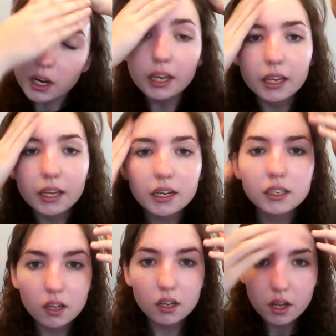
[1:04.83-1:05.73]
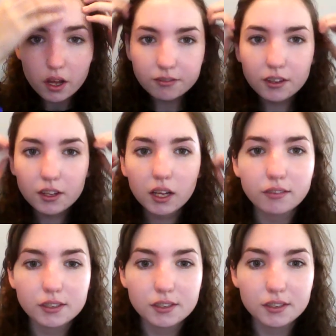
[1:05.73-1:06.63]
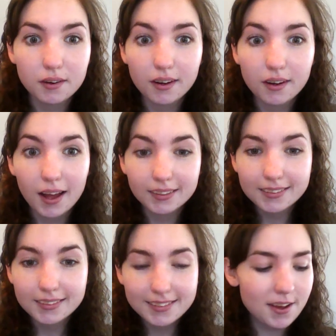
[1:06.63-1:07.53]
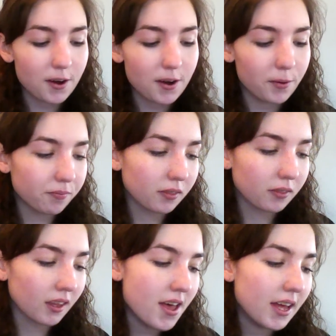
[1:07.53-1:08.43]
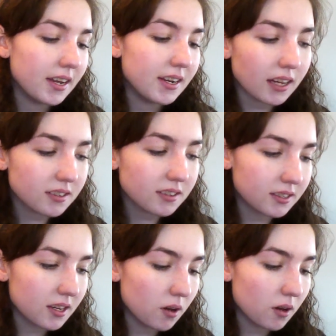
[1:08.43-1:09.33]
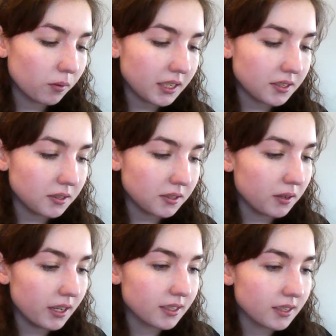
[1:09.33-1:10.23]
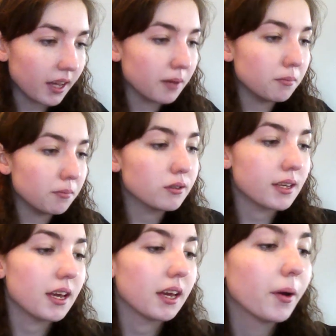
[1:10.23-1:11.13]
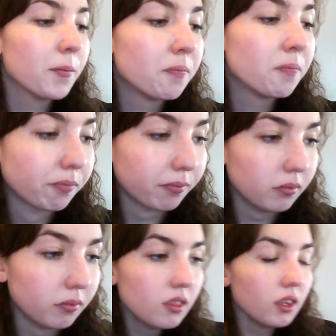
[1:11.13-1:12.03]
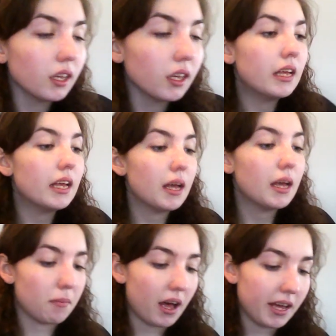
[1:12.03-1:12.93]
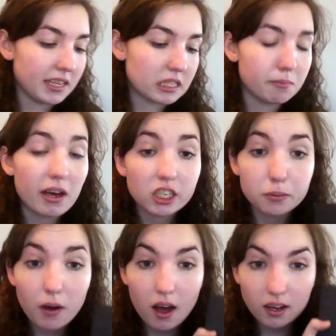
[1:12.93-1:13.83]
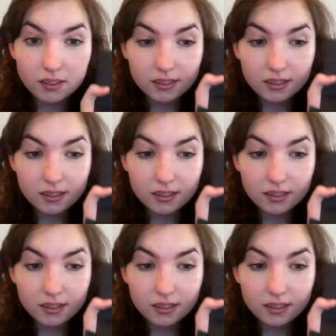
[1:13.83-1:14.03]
I get it full coverage going on. So next, what I do is I am using my Smashbox